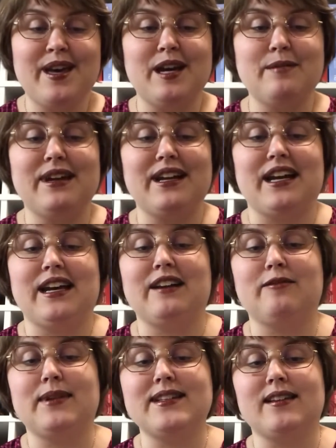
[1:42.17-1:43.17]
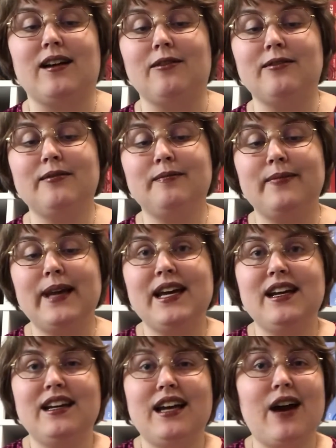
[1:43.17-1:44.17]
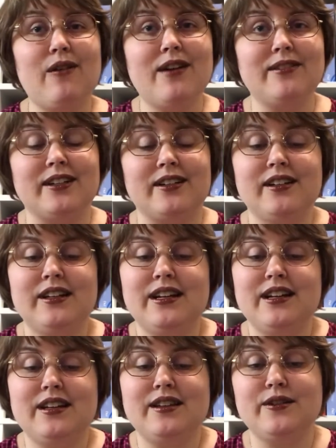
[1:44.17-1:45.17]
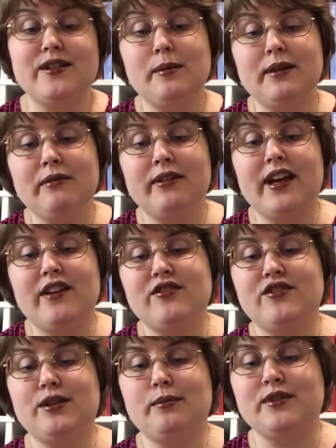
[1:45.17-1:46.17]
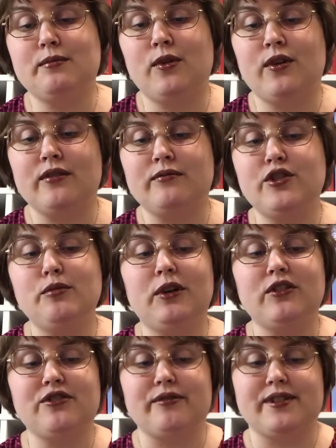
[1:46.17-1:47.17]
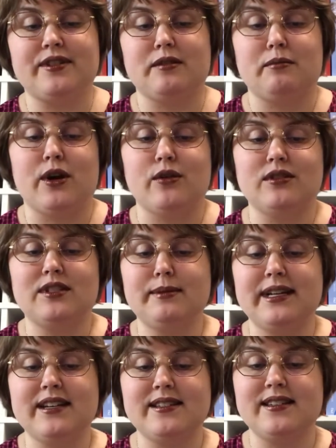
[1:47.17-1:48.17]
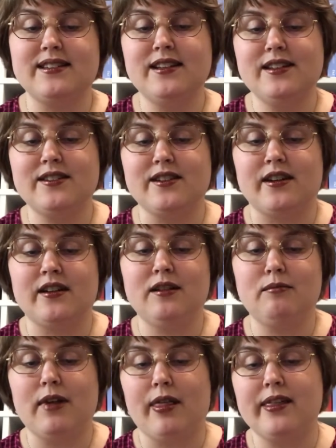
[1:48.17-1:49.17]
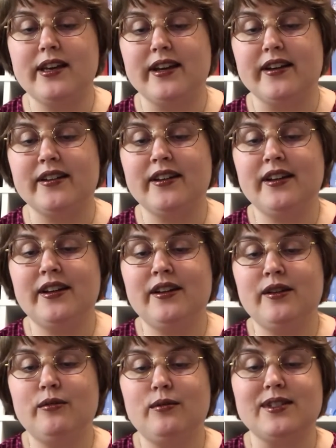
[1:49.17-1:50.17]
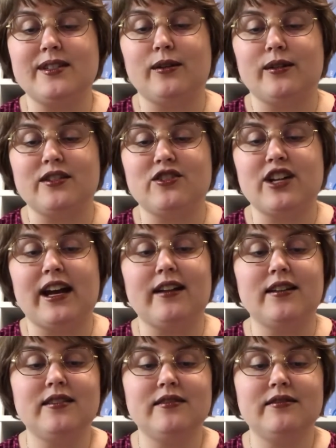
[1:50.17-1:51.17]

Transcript: I'm getting ahead of myself. However, their sibling relationship was more tumultuous than most because his sister, Malthea, was the oldest child.